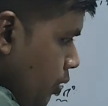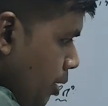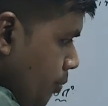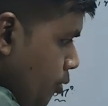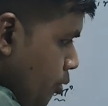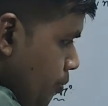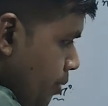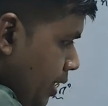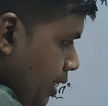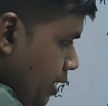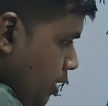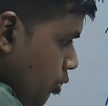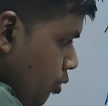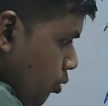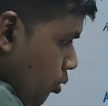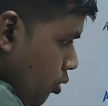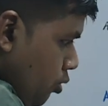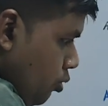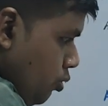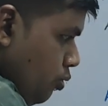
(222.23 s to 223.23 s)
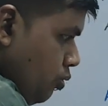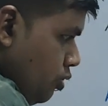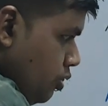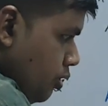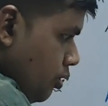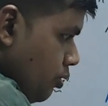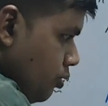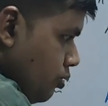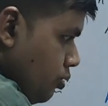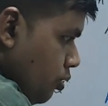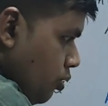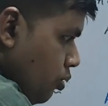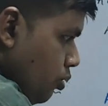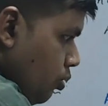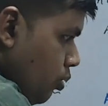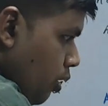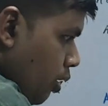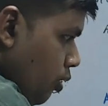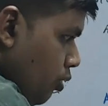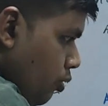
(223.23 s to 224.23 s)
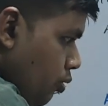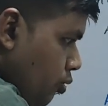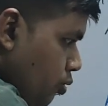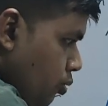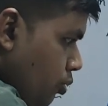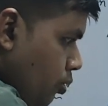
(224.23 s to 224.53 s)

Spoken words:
We have to make row 2 0. So row